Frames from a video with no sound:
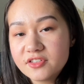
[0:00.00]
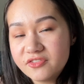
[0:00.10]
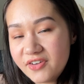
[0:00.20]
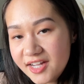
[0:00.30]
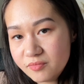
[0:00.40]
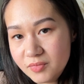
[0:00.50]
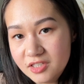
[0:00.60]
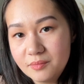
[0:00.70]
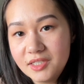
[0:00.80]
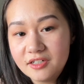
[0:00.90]
to 5
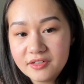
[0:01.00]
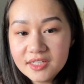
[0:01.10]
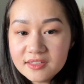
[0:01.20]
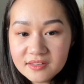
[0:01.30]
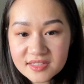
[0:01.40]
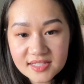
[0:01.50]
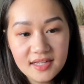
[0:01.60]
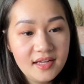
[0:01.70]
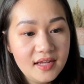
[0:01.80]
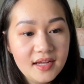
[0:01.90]
millimeter needles,
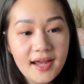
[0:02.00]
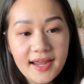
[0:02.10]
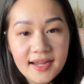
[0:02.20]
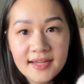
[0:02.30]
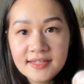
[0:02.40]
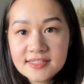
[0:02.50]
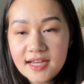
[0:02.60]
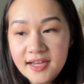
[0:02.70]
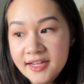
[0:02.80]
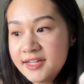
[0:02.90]
and
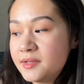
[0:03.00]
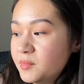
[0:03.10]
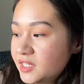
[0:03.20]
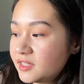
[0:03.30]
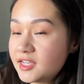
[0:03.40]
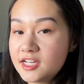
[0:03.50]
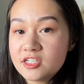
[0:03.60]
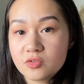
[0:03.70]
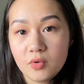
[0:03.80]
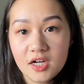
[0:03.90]
I made a gauge
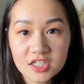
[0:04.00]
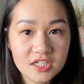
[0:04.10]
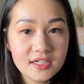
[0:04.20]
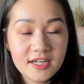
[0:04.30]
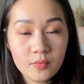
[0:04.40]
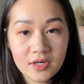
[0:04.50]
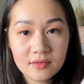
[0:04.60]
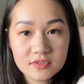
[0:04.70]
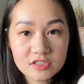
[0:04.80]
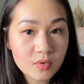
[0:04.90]
swatch. Now, when I
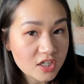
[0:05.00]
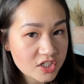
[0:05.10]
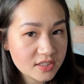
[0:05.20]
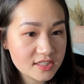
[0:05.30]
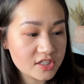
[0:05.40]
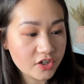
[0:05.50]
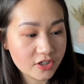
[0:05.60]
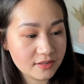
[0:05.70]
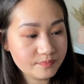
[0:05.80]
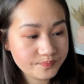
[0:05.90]
was swatching this
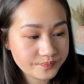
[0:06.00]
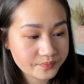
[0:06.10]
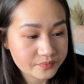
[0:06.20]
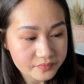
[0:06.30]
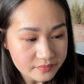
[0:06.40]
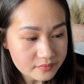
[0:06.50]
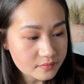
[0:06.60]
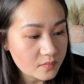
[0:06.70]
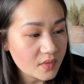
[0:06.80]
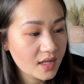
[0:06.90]
yarn,
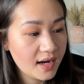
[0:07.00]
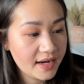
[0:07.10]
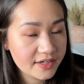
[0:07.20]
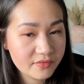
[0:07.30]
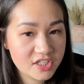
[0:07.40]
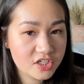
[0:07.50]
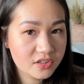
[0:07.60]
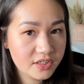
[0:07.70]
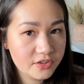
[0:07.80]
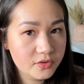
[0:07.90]
I
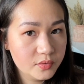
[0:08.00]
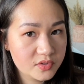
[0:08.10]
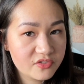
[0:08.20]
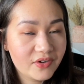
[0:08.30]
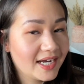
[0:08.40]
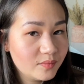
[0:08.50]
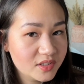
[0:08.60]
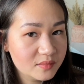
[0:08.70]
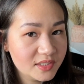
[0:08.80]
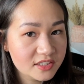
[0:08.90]
originally used 5
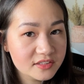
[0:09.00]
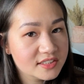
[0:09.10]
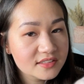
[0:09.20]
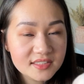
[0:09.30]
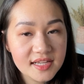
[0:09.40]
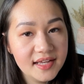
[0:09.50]
millimeter needles,